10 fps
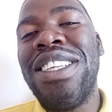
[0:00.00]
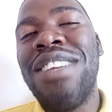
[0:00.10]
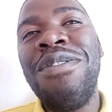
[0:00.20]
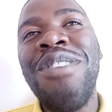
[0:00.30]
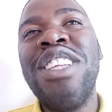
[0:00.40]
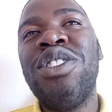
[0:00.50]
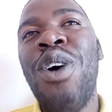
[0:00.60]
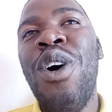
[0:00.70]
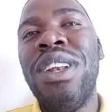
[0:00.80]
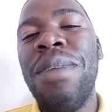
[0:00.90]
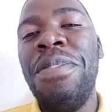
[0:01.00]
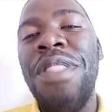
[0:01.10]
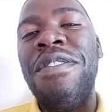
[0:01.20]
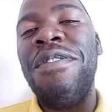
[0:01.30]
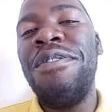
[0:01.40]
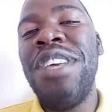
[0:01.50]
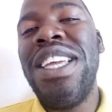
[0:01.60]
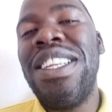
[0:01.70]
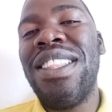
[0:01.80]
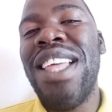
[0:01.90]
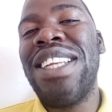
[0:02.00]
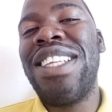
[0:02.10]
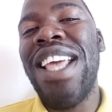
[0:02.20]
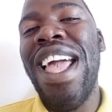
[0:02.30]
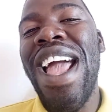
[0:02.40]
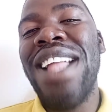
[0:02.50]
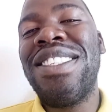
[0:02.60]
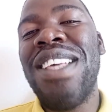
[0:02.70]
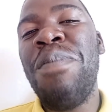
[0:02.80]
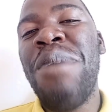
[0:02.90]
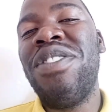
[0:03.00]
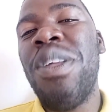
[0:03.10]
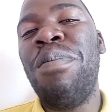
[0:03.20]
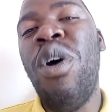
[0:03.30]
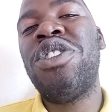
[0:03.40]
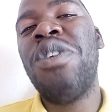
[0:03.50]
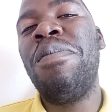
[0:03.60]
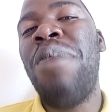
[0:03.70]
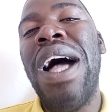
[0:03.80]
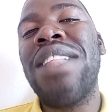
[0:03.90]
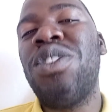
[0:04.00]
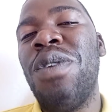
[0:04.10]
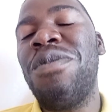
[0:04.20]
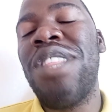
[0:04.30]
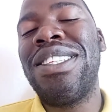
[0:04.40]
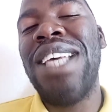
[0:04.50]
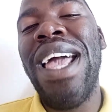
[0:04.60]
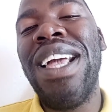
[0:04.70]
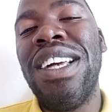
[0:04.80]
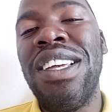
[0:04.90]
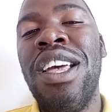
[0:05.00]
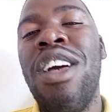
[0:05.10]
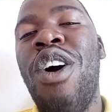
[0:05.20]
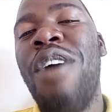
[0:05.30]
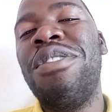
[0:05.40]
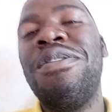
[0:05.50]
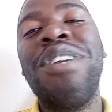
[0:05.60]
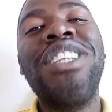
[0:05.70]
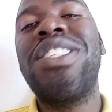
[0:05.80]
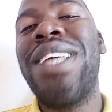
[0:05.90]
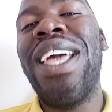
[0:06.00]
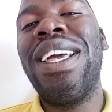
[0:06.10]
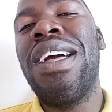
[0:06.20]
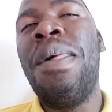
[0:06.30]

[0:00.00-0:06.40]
It feeds on the feed that ends up at the bottom parts of the tank, of the fish tank.